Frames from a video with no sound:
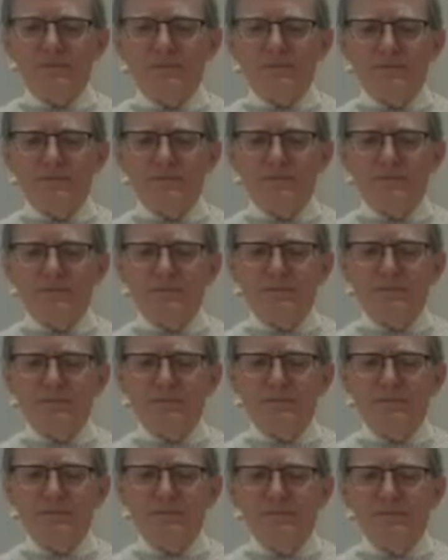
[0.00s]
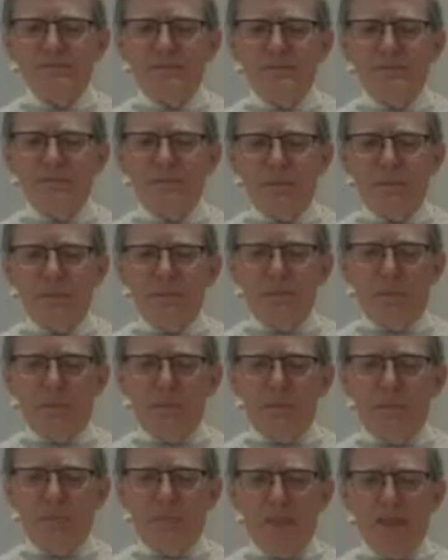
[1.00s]

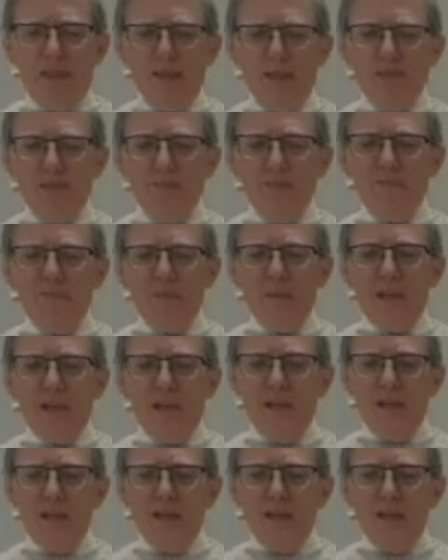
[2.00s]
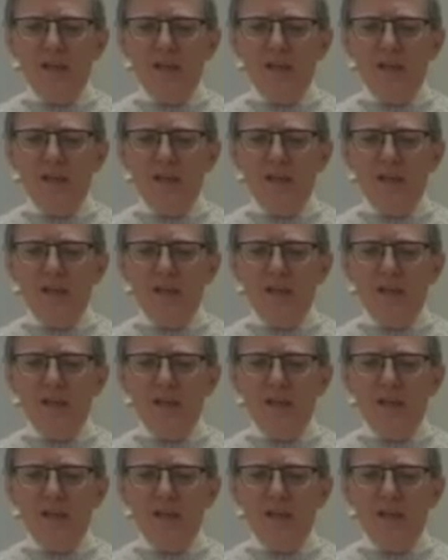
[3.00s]
(silence)